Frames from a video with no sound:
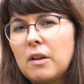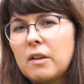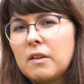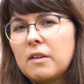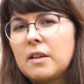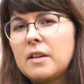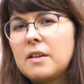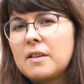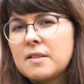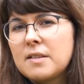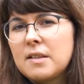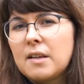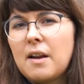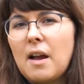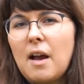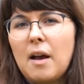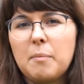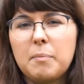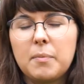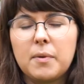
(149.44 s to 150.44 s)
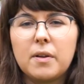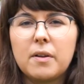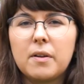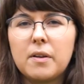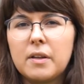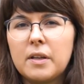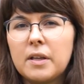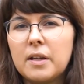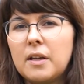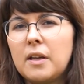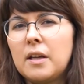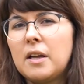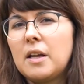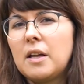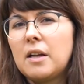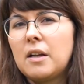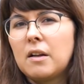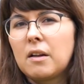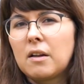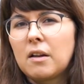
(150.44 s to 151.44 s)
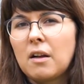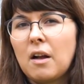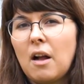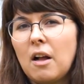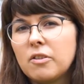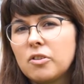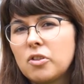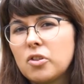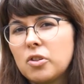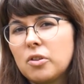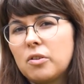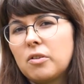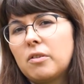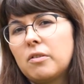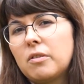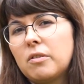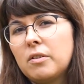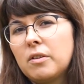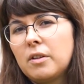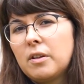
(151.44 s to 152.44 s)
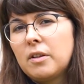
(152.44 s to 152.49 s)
things that happen in culture,